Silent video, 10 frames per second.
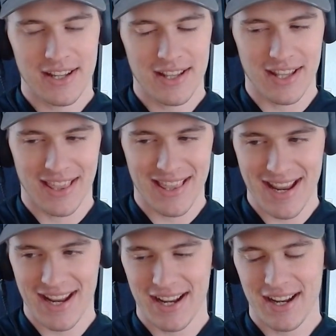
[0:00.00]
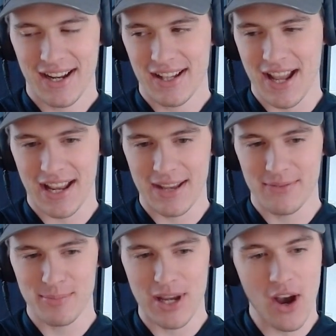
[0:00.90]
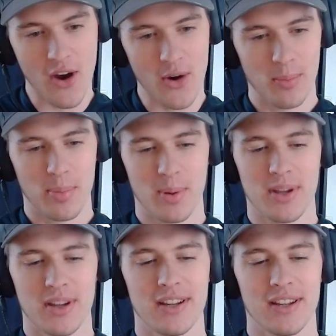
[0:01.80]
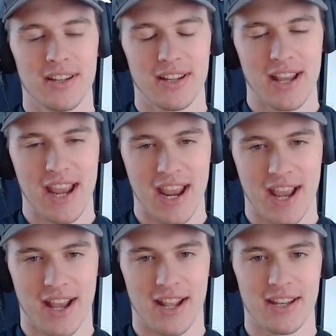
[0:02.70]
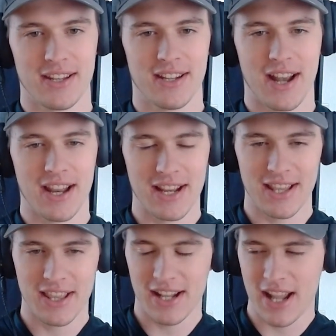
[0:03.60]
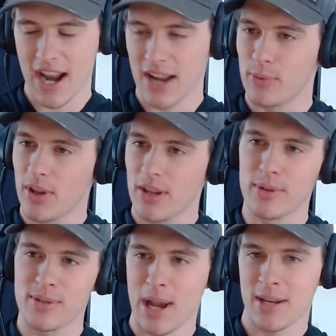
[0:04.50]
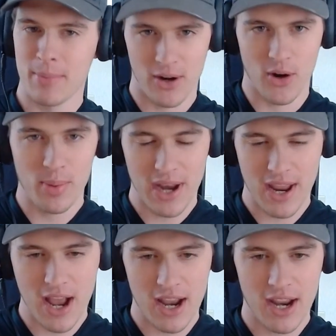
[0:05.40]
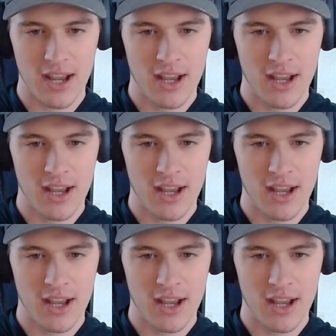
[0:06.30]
the thing that gives me hope, and I think the thing that I really respect about OpenAI,